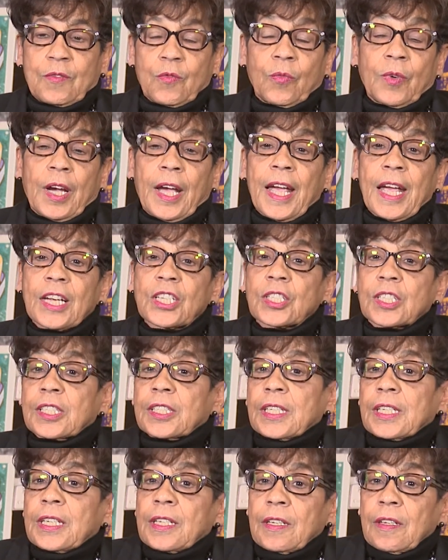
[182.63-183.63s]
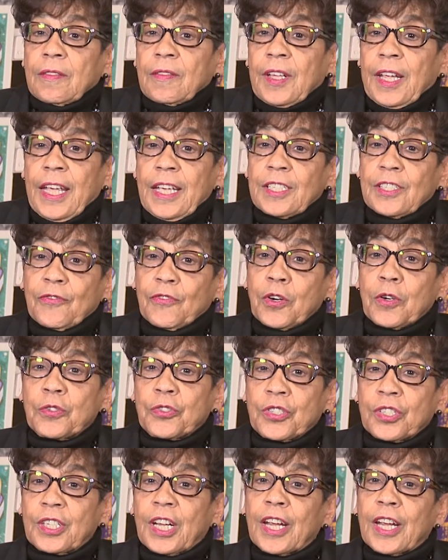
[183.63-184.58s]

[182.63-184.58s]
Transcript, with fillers: Well, actually, they had devotion